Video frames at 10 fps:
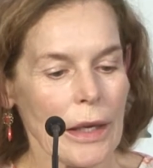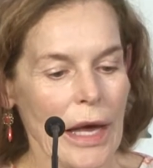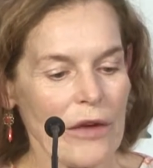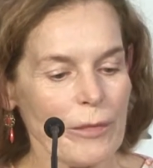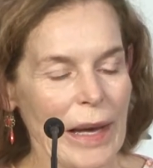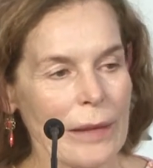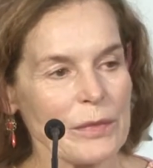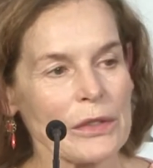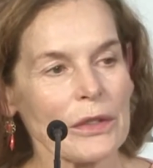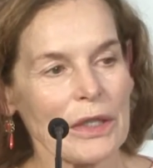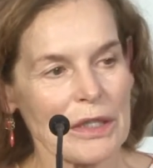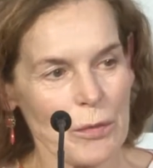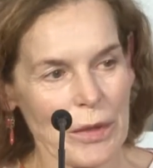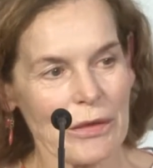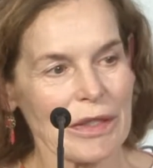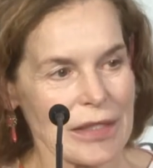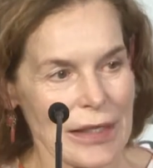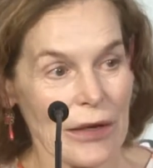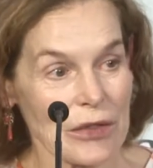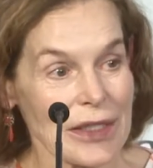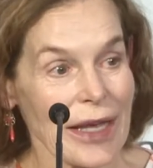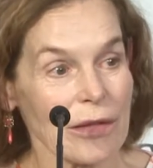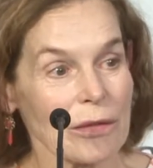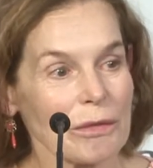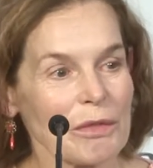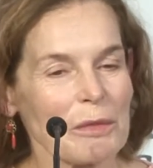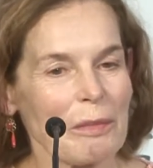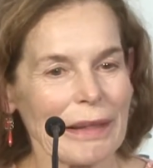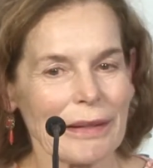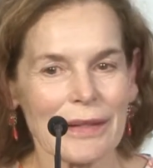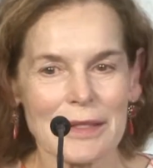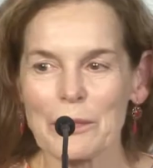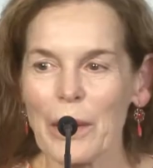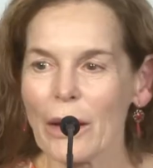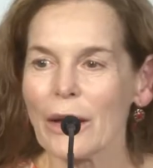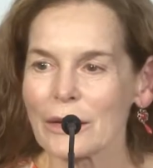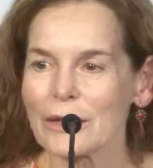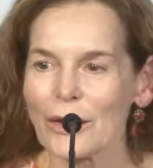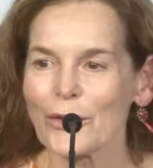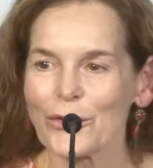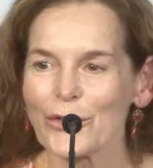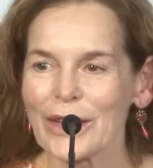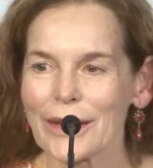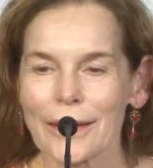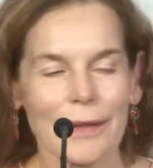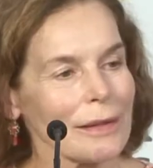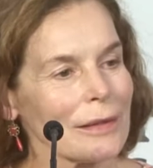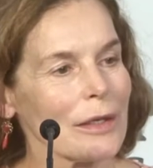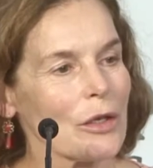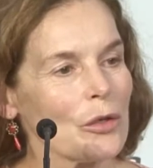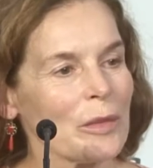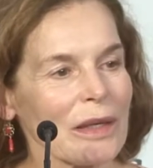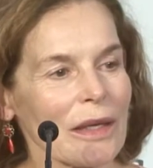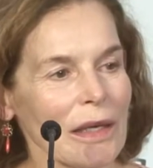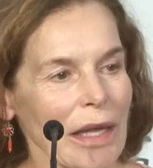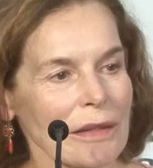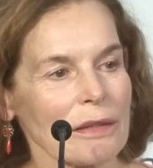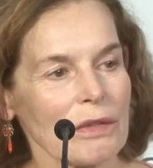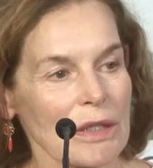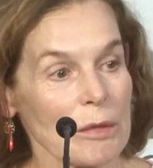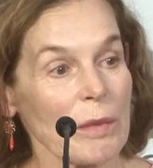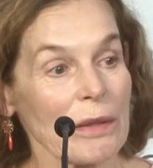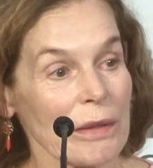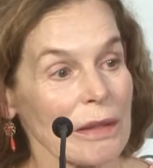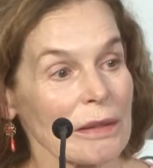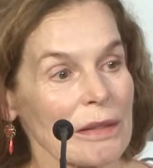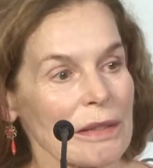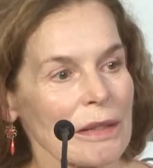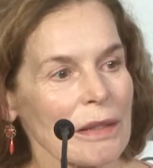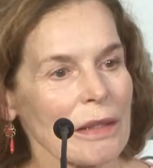have perhaps not experienced ourselves, but is part of the human collective experience.